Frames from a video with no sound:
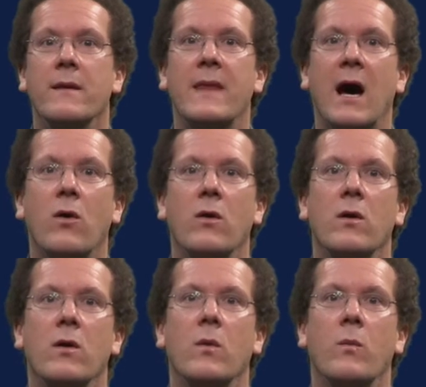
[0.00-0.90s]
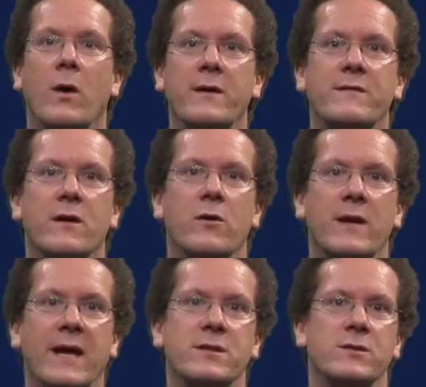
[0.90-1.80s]
Now, what is the
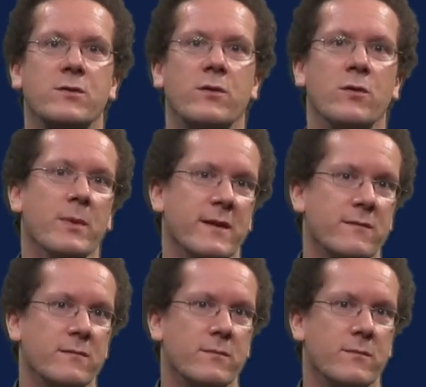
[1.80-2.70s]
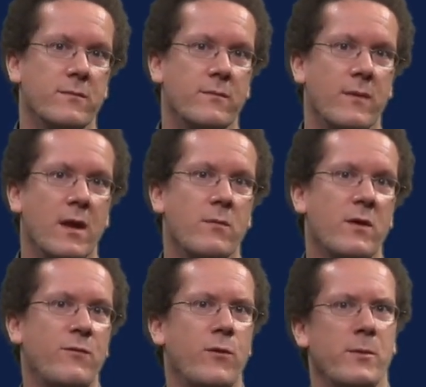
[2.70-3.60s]
connection to qubits?
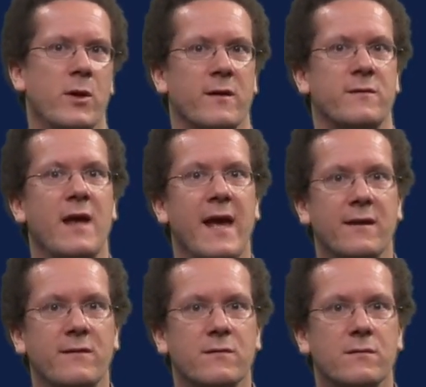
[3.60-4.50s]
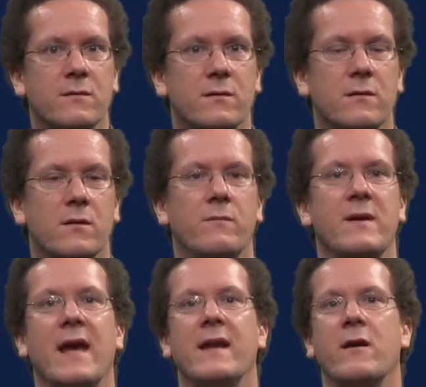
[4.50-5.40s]
With fermionic states, we
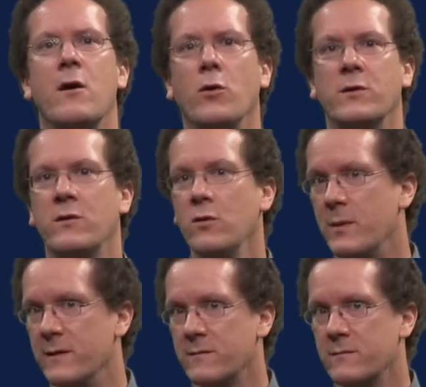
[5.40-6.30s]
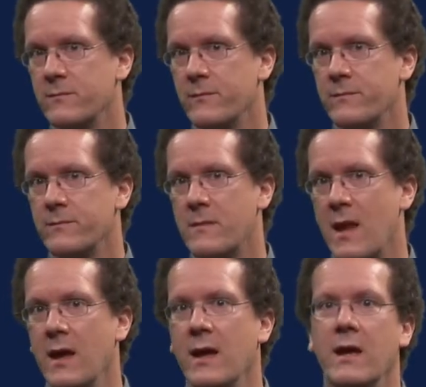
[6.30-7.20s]
can encode qubits.
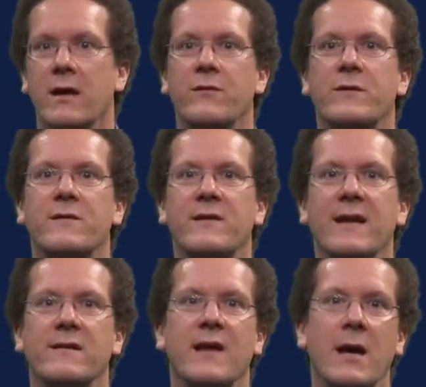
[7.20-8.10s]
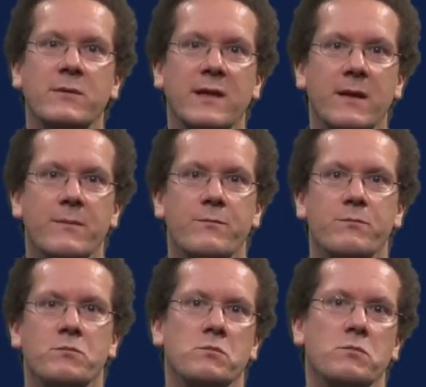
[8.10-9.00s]
If the state is empty,
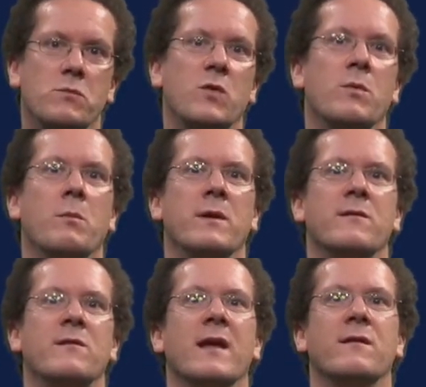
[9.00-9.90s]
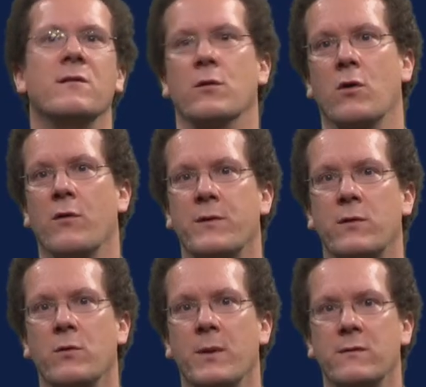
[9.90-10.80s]
this will be the state zero of the
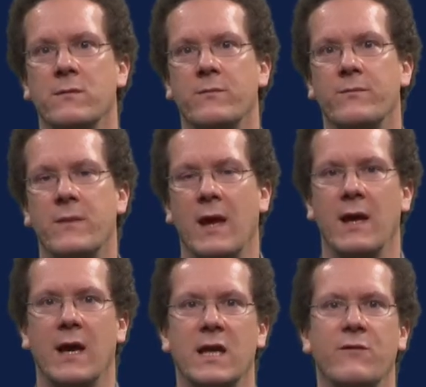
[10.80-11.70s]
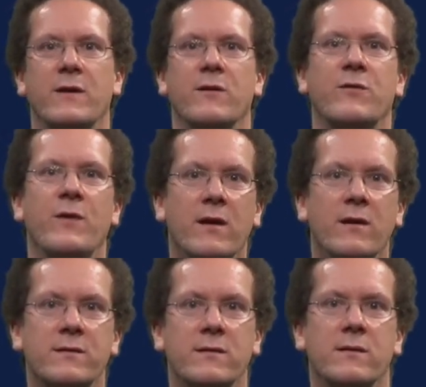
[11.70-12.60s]
qubit. And if it is
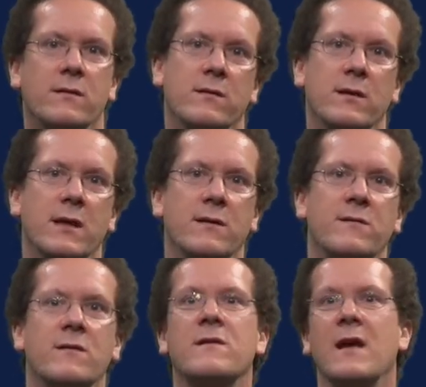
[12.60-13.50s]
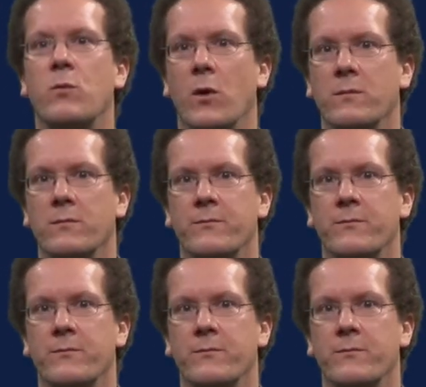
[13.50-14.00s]
filled, it is the state one.